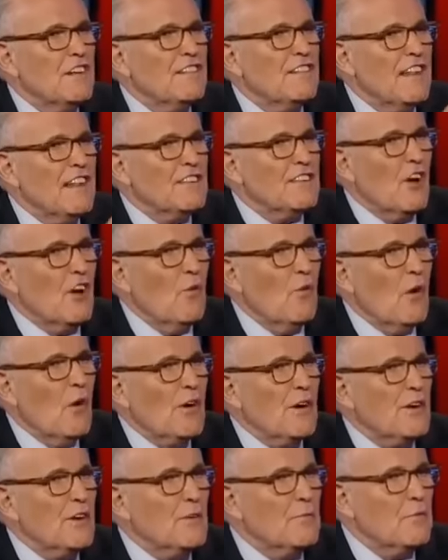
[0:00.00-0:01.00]
She said, "Don't
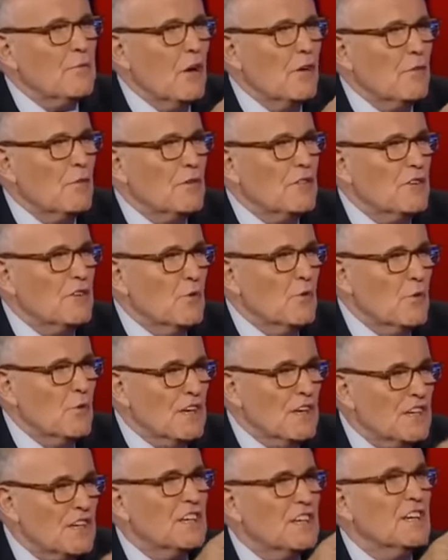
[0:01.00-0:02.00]
worry, it'll be over with in a
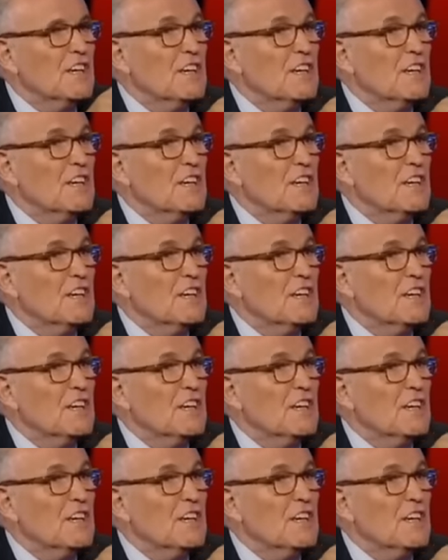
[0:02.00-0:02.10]
week."